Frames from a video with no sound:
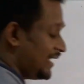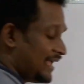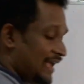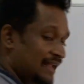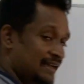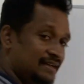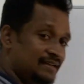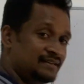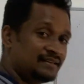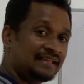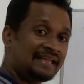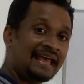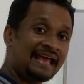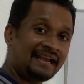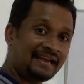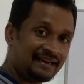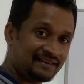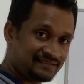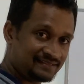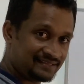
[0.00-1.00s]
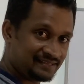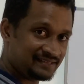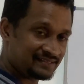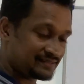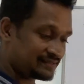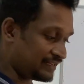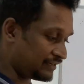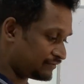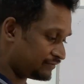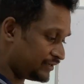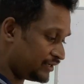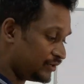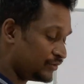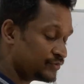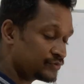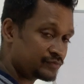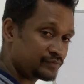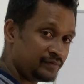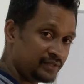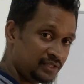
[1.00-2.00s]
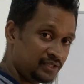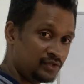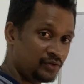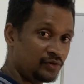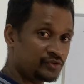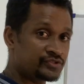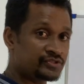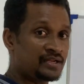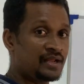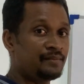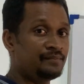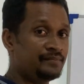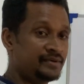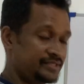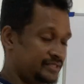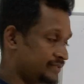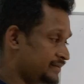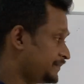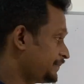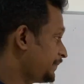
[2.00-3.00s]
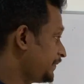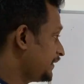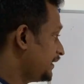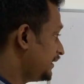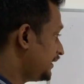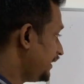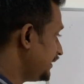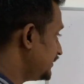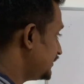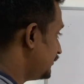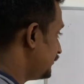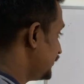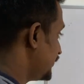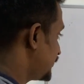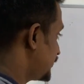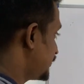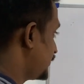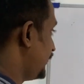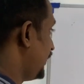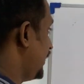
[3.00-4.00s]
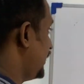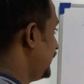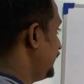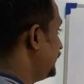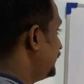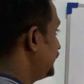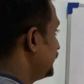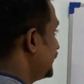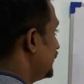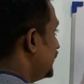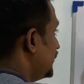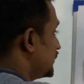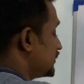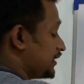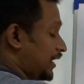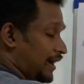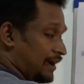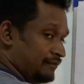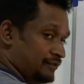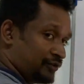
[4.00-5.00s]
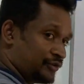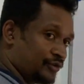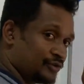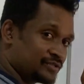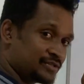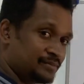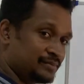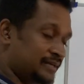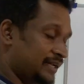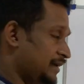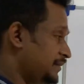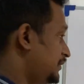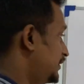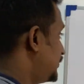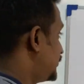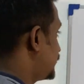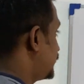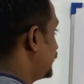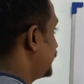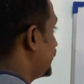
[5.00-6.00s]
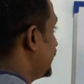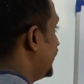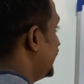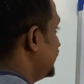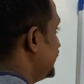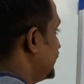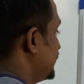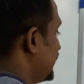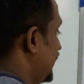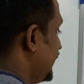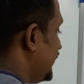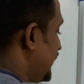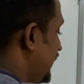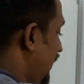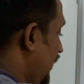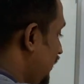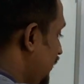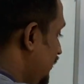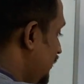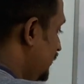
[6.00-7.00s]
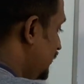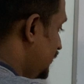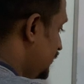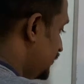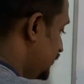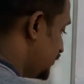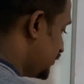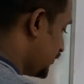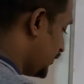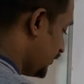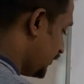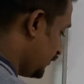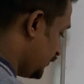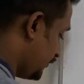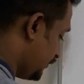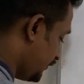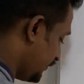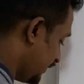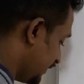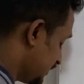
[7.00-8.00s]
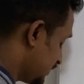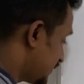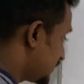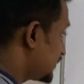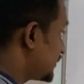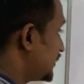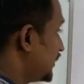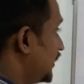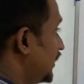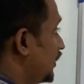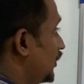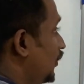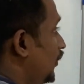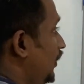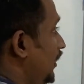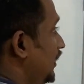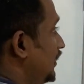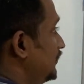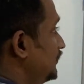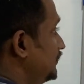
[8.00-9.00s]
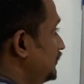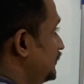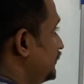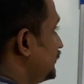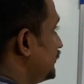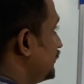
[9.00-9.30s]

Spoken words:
and characters that we use with those numbers, right? The first one, so I will draw some tables to clear this idea. So first column